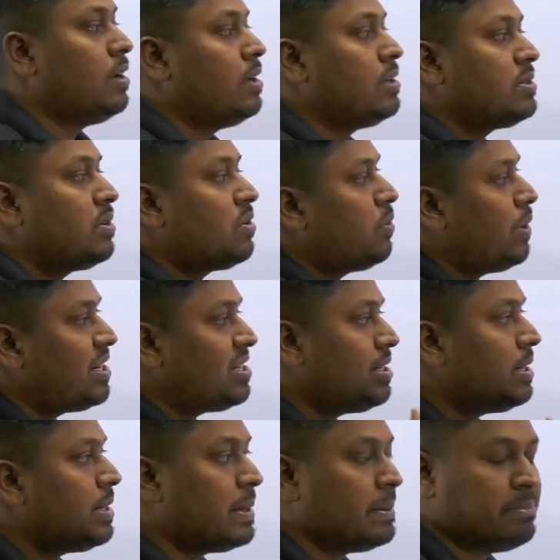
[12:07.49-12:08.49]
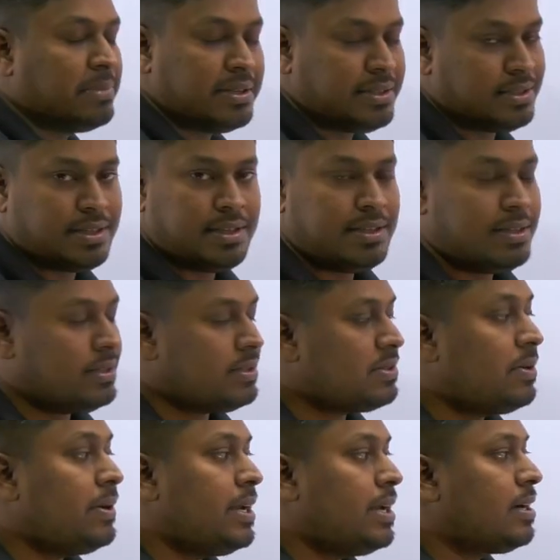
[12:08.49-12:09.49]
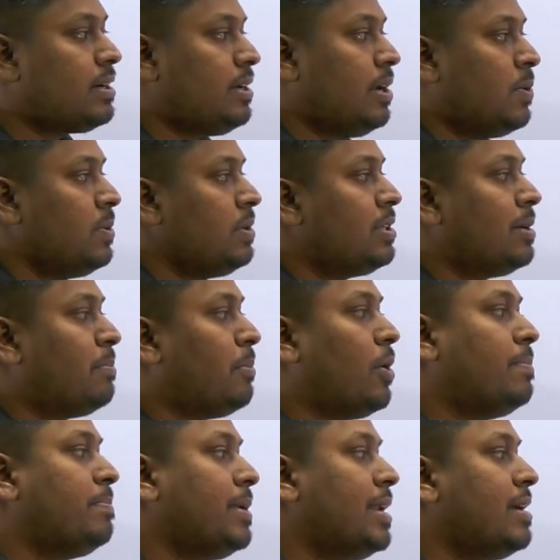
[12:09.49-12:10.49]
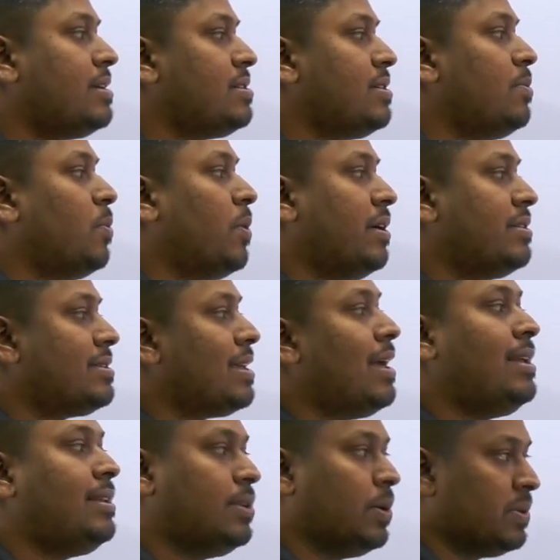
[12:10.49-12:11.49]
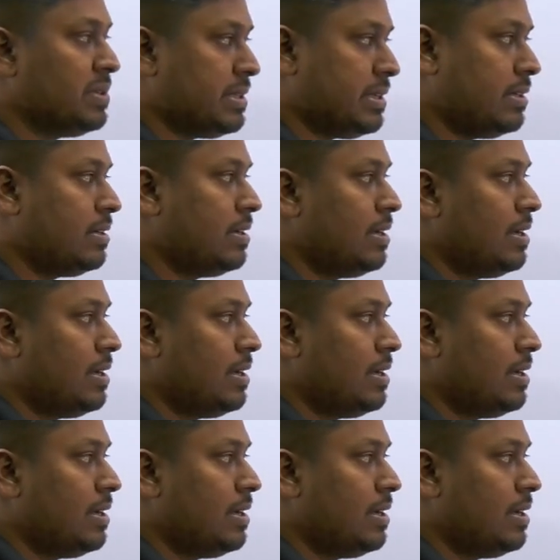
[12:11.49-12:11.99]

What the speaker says: So question number 3. So in a town, the population was 8,000.